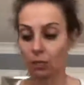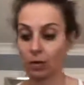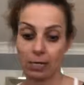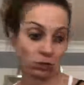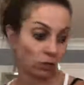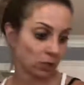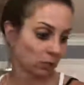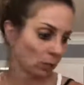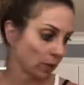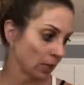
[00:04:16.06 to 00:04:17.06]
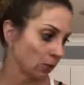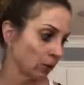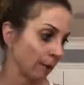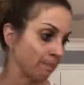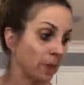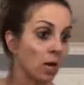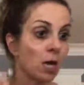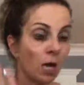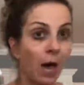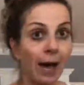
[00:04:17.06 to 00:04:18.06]
Okay, so this is what we got going on.
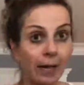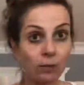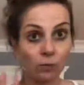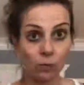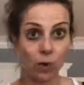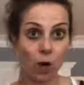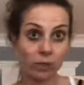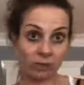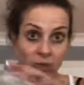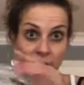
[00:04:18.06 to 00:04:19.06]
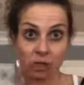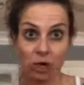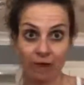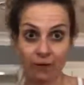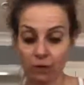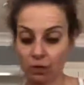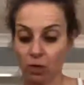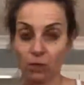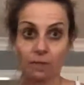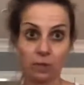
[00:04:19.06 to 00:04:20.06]
I always measure my dry first.
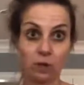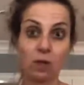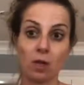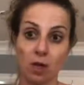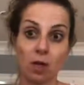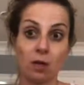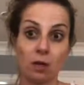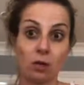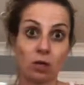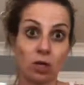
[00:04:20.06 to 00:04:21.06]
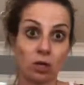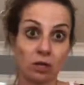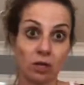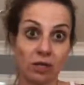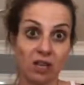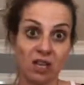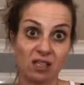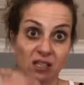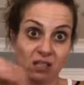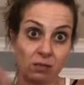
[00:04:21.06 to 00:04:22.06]
So you're gonna look at
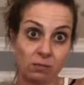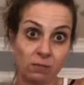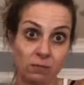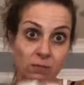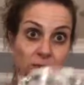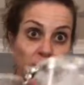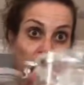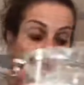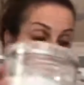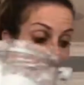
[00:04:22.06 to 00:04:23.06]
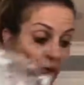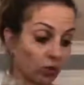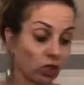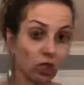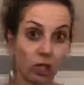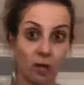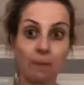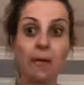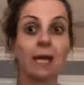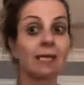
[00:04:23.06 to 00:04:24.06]
this. It is powdered sugar.
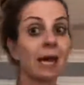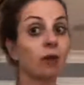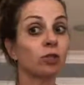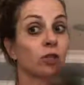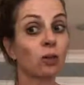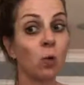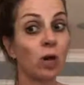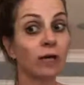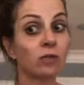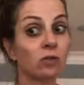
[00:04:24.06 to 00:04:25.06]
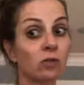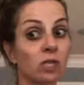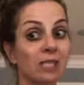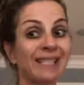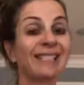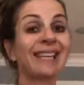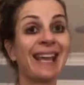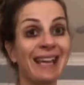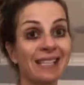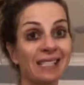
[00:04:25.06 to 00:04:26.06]
Now, you're gonna wanna do this to
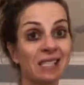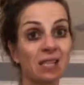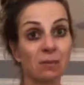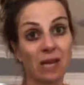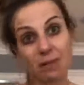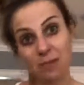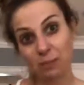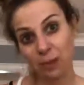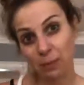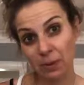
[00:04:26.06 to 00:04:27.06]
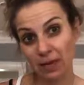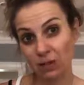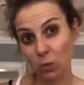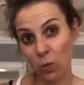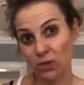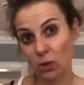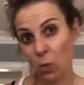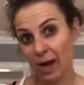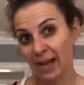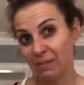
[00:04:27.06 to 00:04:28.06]
taste. Sometimes people like your
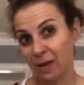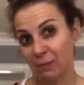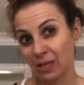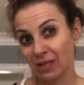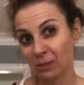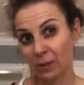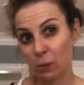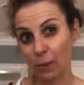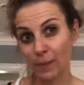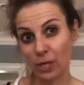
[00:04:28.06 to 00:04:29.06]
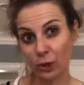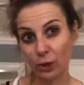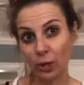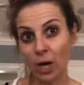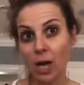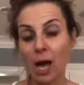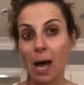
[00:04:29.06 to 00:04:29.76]
wine may be a little bit more bitter.